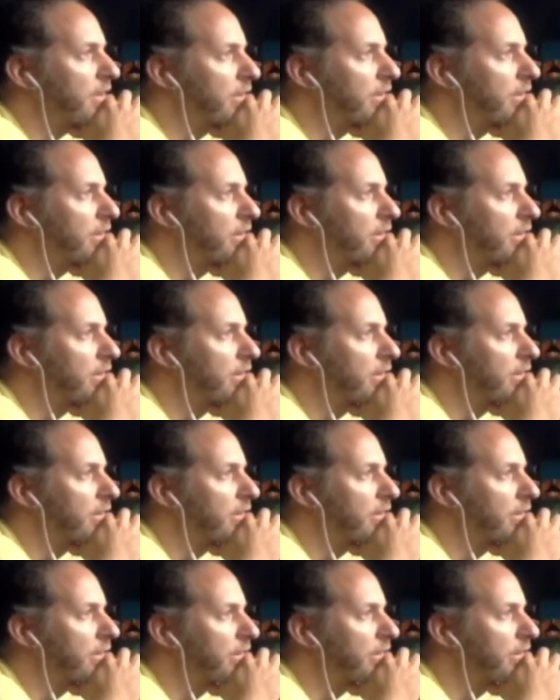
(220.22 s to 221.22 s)

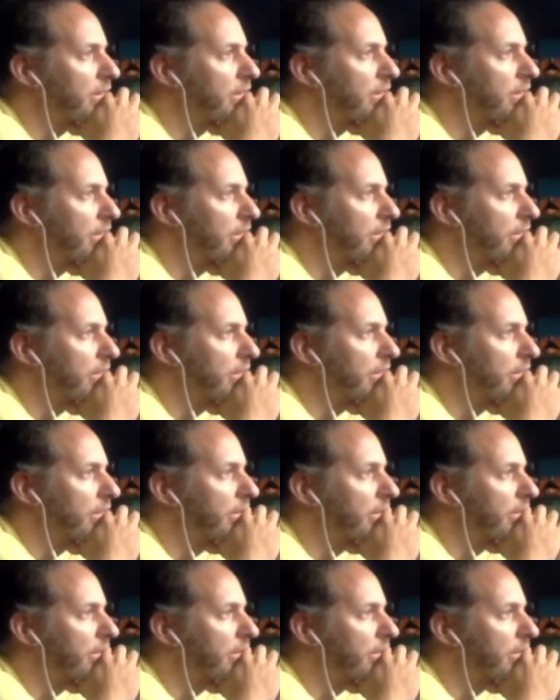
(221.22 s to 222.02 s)
(no one is talking)